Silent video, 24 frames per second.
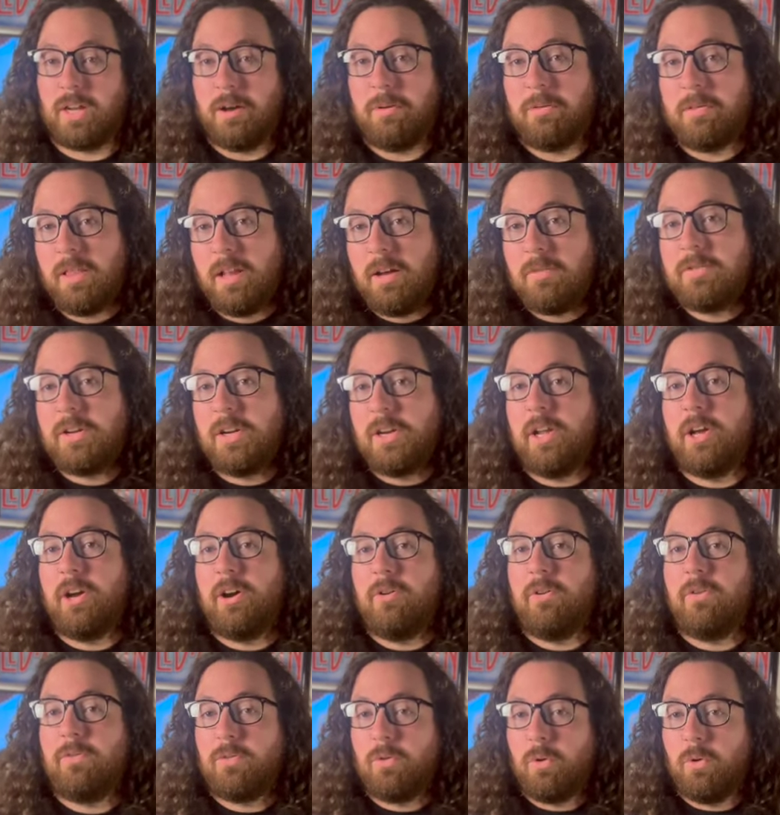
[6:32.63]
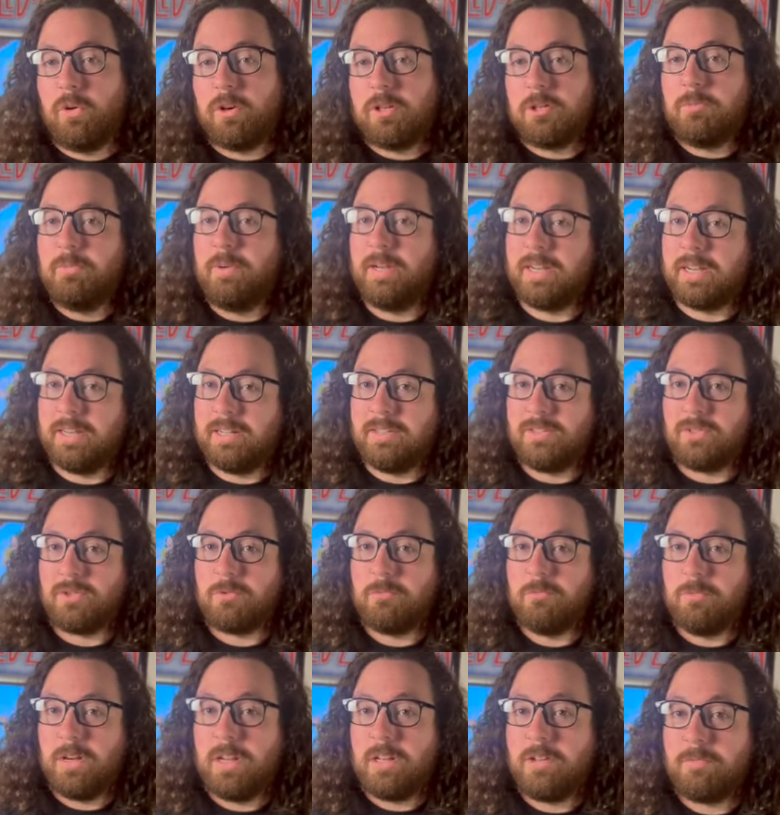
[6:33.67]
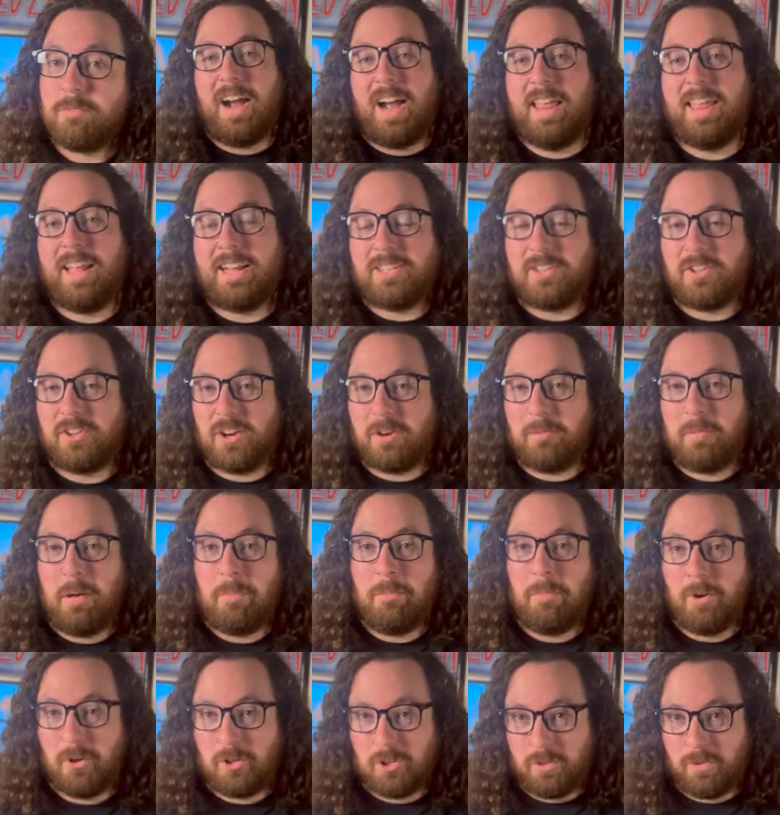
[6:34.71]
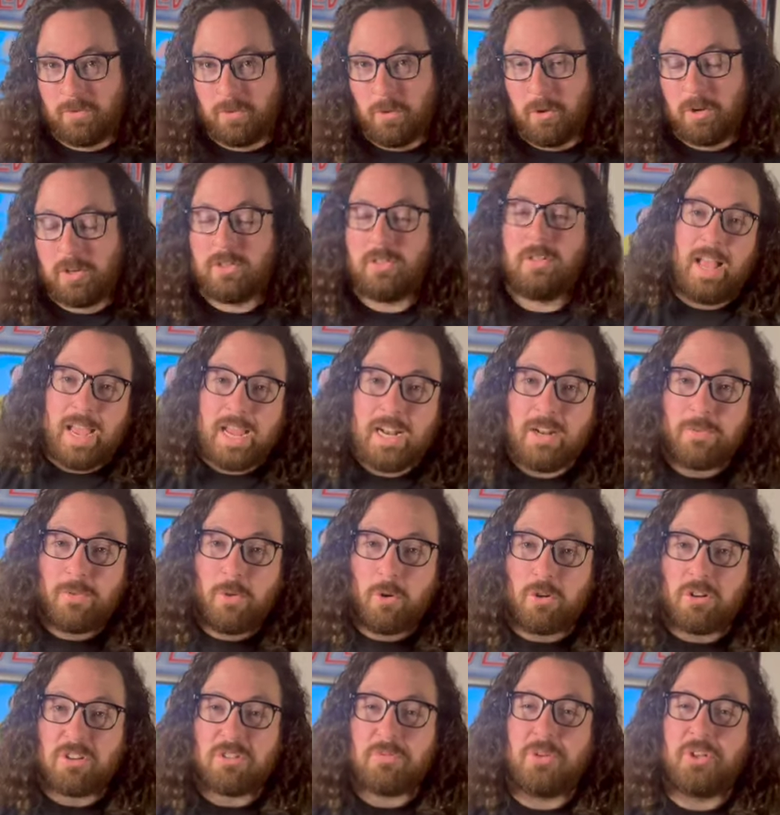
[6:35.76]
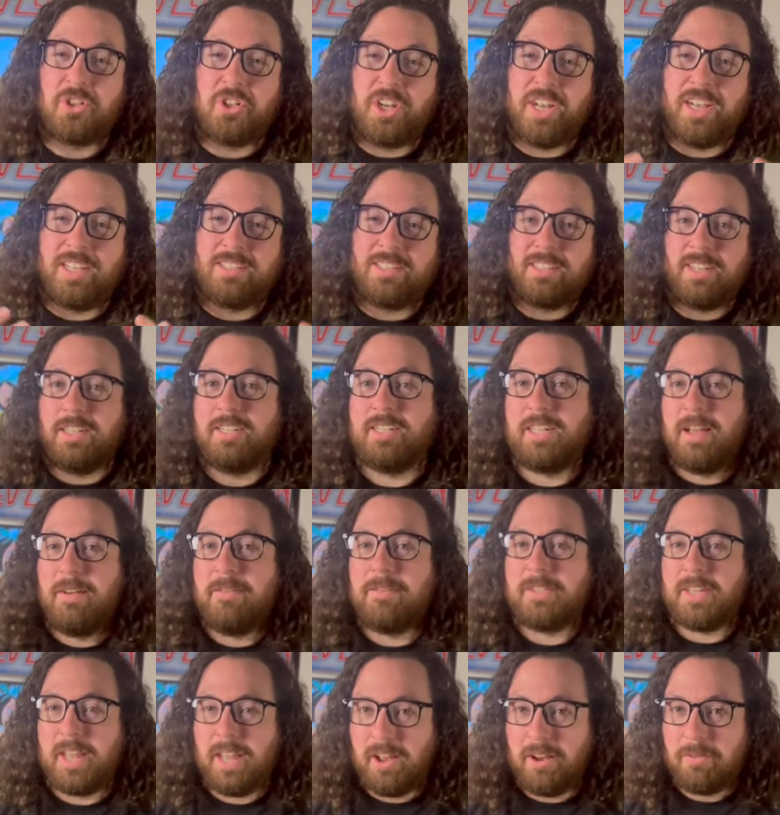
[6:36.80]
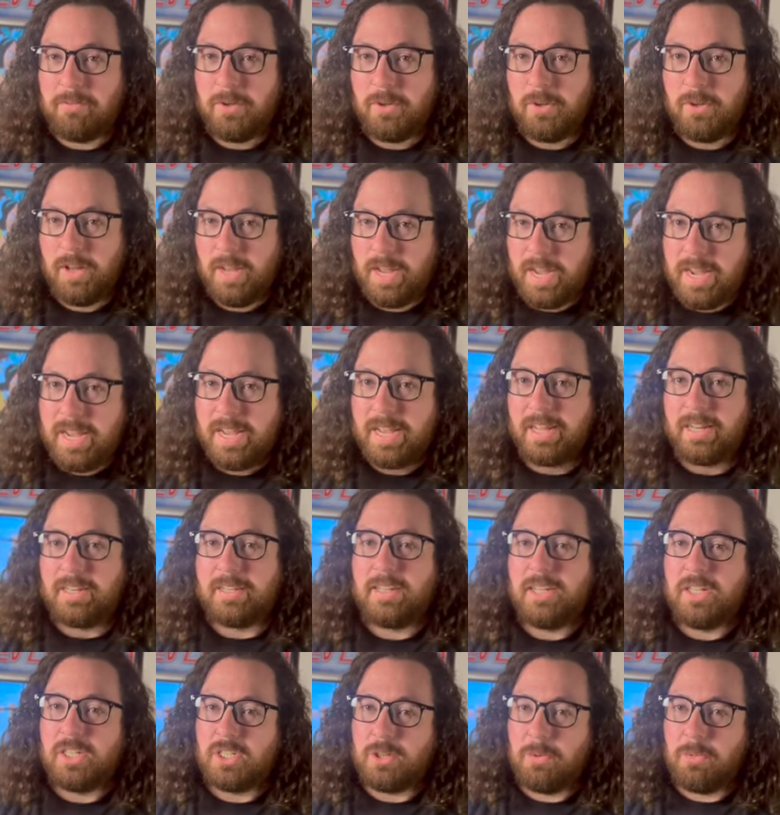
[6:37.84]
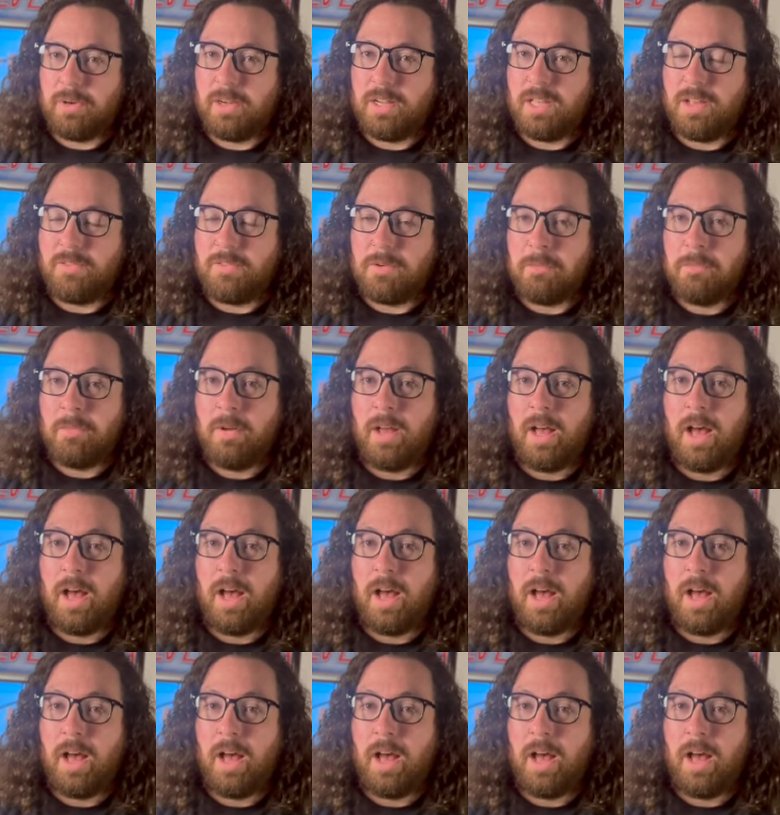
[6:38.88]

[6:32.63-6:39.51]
I would love to know, of course, because, well, I like to talk about books, of course. And of course, make sure you guys stay safe, stay humble, and tell someone you love them.